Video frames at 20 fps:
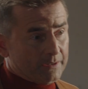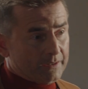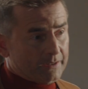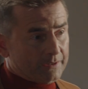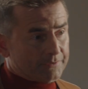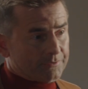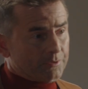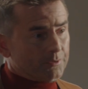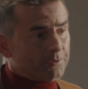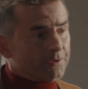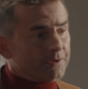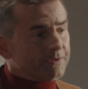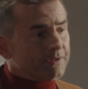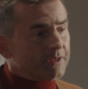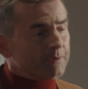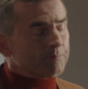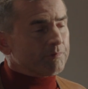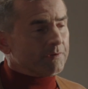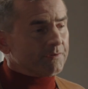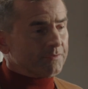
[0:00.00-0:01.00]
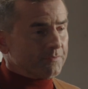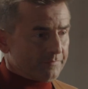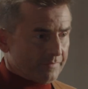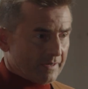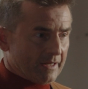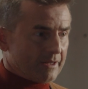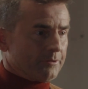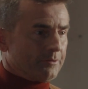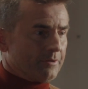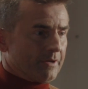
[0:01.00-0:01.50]
It's called the net present
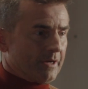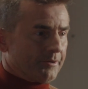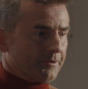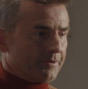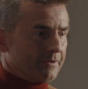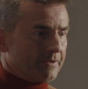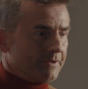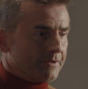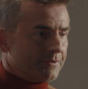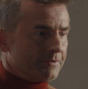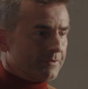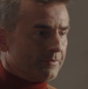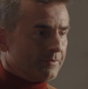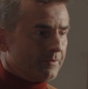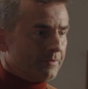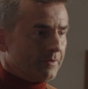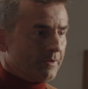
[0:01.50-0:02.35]
value calculation.